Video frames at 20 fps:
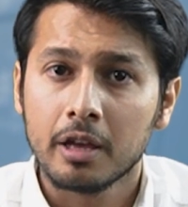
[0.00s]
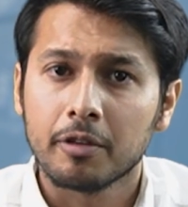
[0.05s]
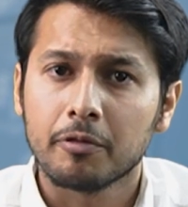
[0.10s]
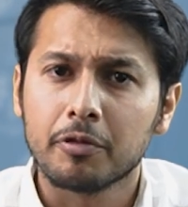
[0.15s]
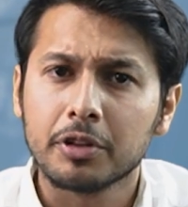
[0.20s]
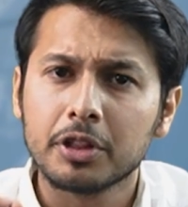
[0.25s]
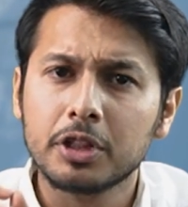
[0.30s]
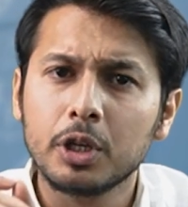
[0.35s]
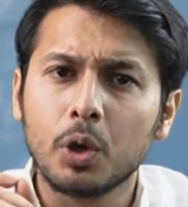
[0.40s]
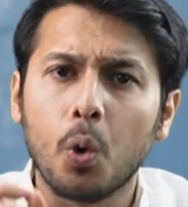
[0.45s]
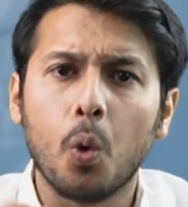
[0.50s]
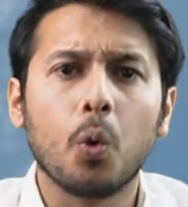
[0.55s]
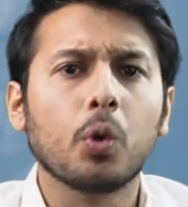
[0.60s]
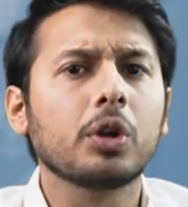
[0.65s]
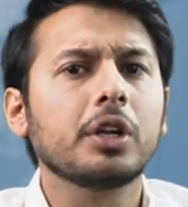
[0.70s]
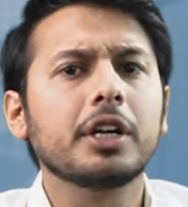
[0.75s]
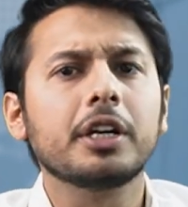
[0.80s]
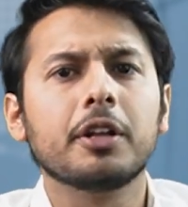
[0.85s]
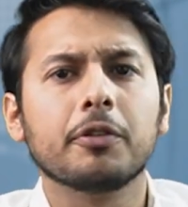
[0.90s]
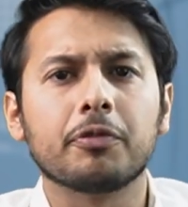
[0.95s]
with the
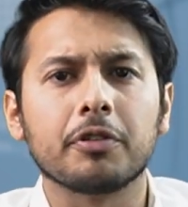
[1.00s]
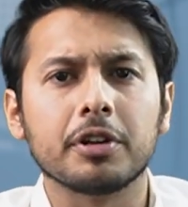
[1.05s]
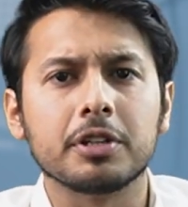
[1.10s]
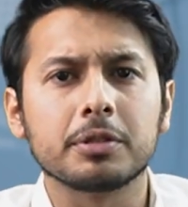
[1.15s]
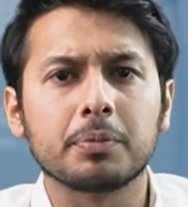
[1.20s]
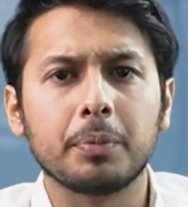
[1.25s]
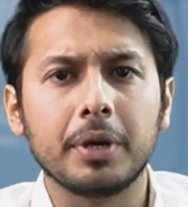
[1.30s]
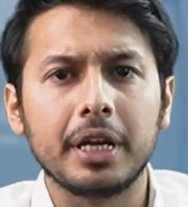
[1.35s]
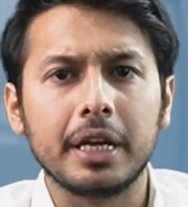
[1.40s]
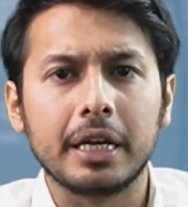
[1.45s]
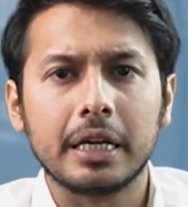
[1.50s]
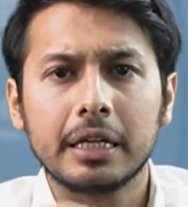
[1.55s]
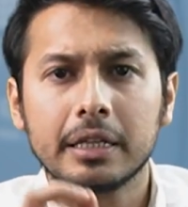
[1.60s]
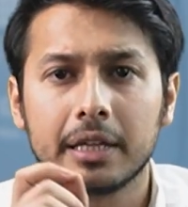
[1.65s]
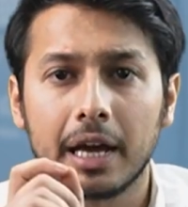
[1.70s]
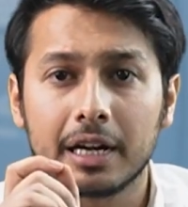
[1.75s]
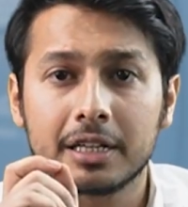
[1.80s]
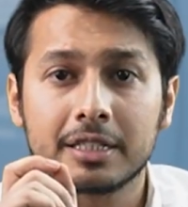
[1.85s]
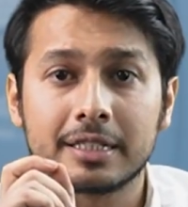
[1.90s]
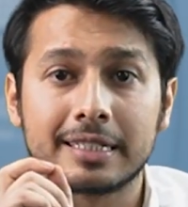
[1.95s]
only difference being
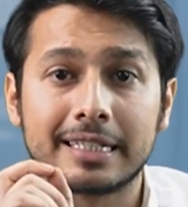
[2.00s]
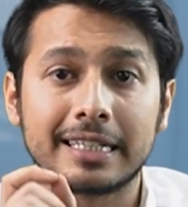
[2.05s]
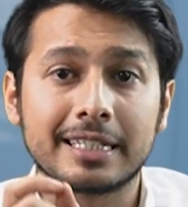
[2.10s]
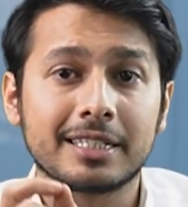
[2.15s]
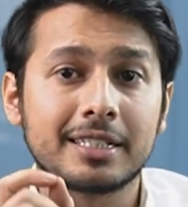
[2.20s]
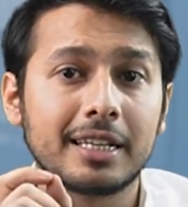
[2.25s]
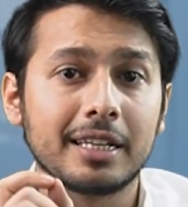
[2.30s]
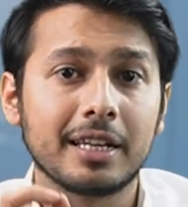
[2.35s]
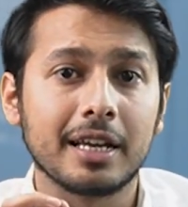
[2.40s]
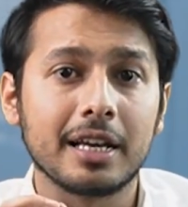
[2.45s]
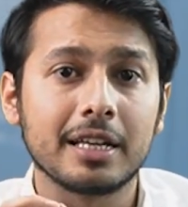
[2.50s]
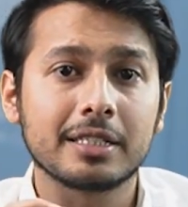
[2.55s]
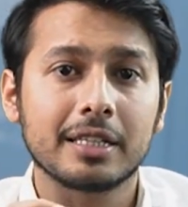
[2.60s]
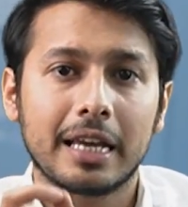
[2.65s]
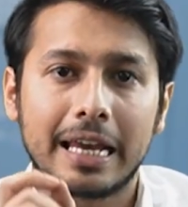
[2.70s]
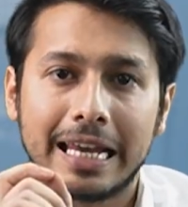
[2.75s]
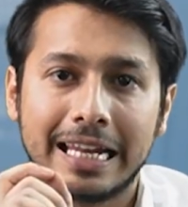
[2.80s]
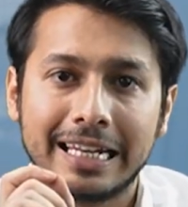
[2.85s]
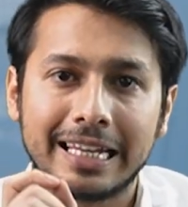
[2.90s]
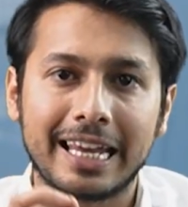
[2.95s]
that 60 days
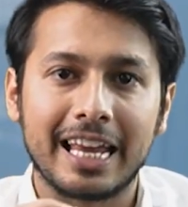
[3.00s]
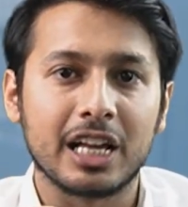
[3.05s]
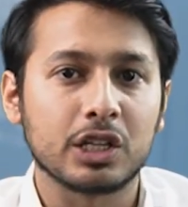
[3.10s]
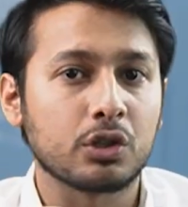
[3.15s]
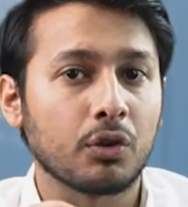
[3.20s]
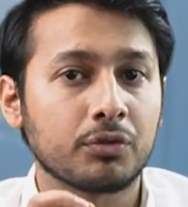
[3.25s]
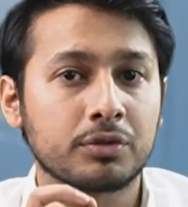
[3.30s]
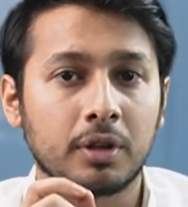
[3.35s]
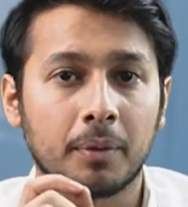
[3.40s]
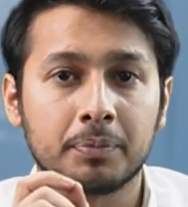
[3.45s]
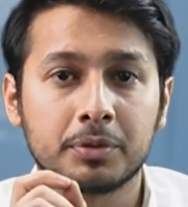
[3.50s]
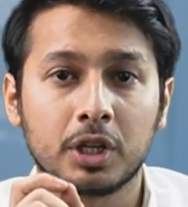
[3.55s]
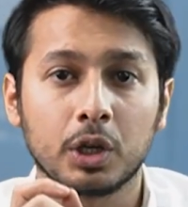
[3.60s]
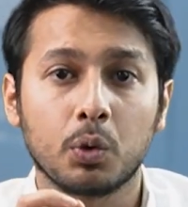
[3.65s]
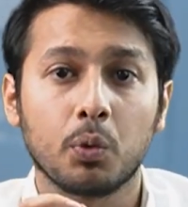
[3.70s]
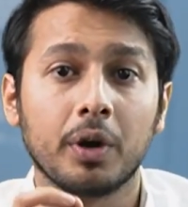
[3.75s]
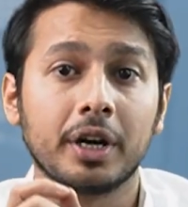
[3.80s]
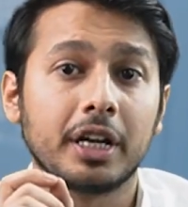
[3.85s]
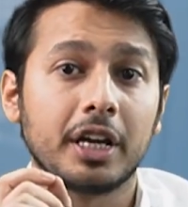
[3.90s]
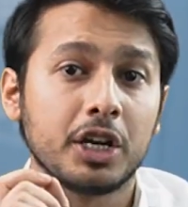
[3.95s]
in case of
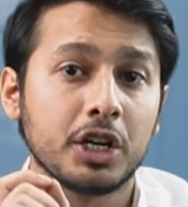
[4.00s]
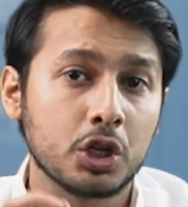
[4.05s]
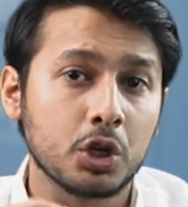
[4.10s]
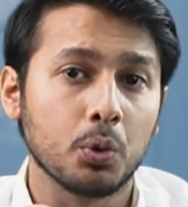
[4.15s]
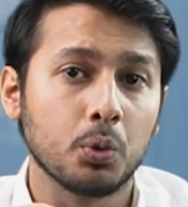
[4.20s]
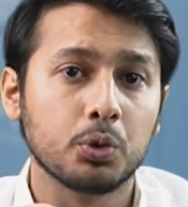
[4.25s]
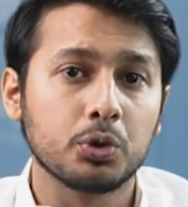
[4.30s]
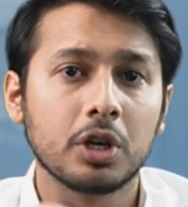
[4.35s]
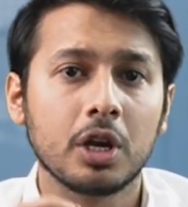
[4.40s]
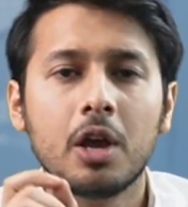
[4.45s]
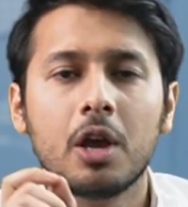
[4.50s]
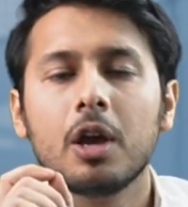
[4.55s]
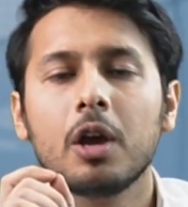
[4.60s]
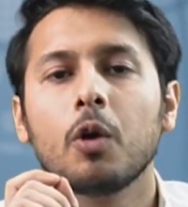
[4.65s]
subsequent issues